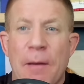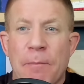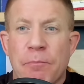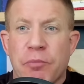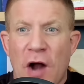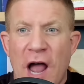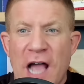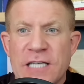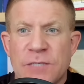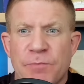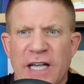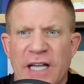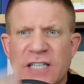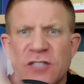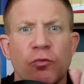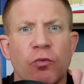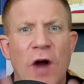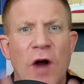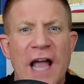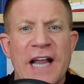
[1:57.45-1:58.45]
Prize Picks
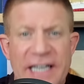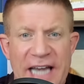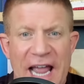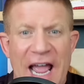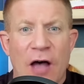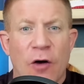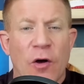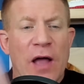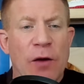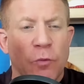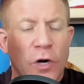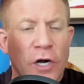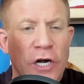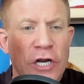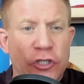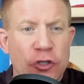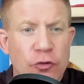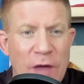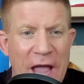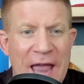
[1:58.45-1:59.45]
right now. And we're going
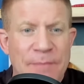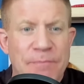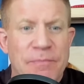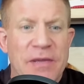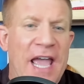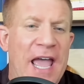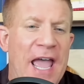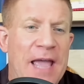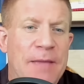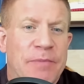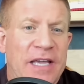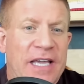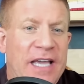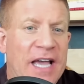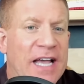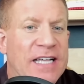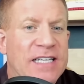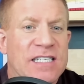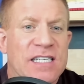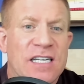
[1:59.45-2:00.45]
to do NBA
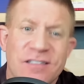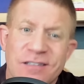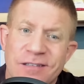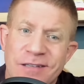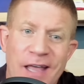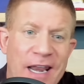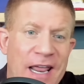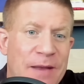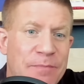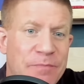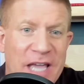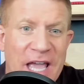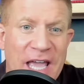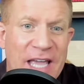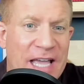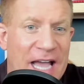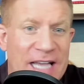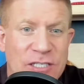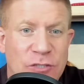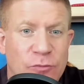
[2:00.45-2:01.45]
because there's a lot of NBA
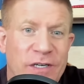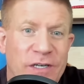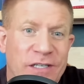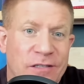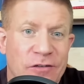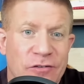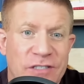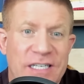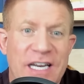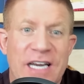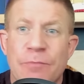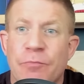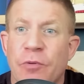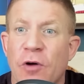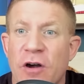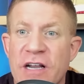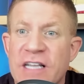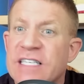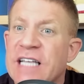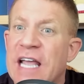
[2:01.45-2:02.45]
guys who went to those Diddy
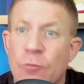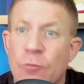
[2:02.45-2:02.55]
parties. And